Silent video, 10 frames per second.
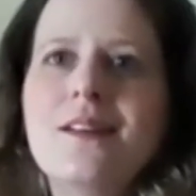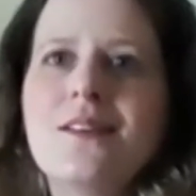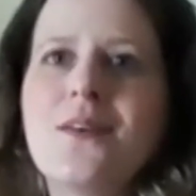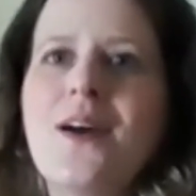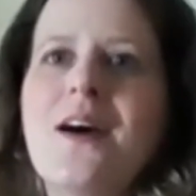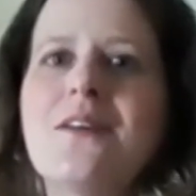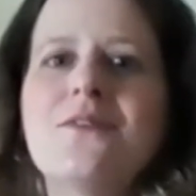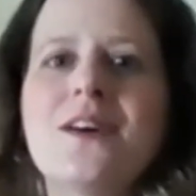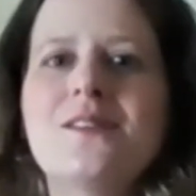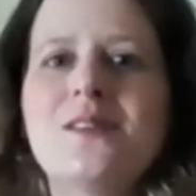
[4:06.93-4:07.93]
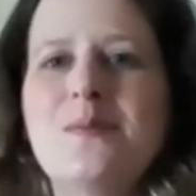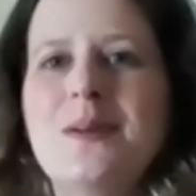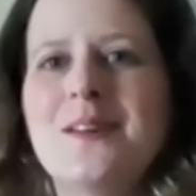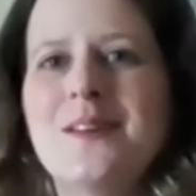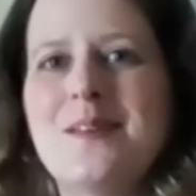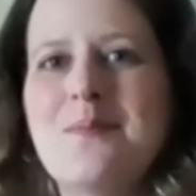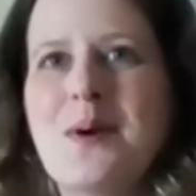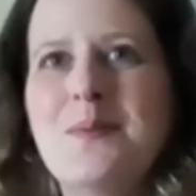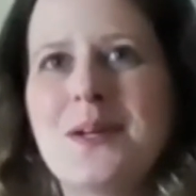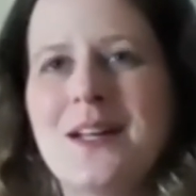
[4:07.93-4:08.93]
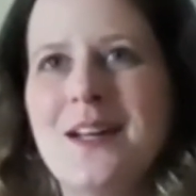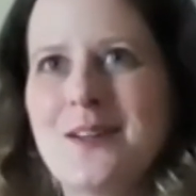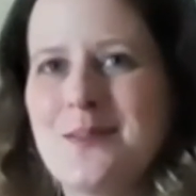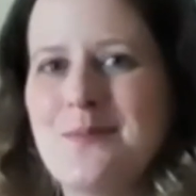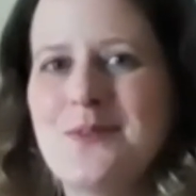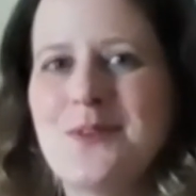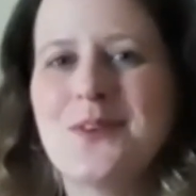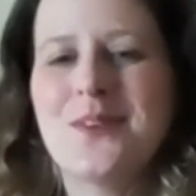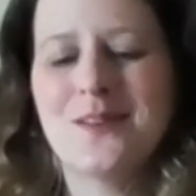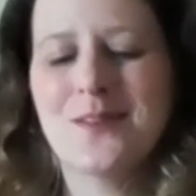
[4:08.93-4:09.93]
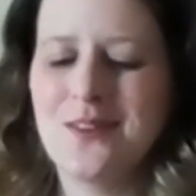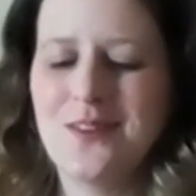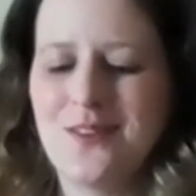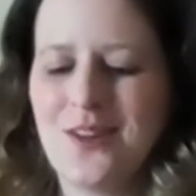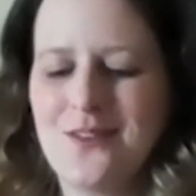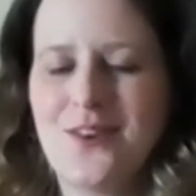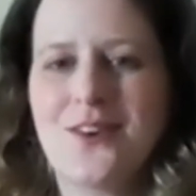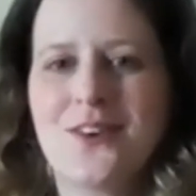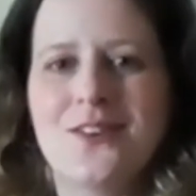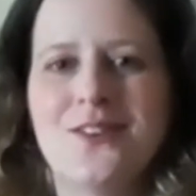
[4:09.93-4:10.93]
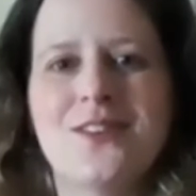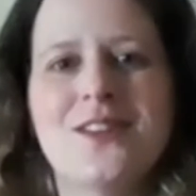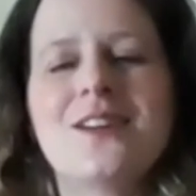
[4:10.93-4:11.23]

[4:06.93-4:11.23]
So I have found duplicates in my book collection before, and that's because it's so vast.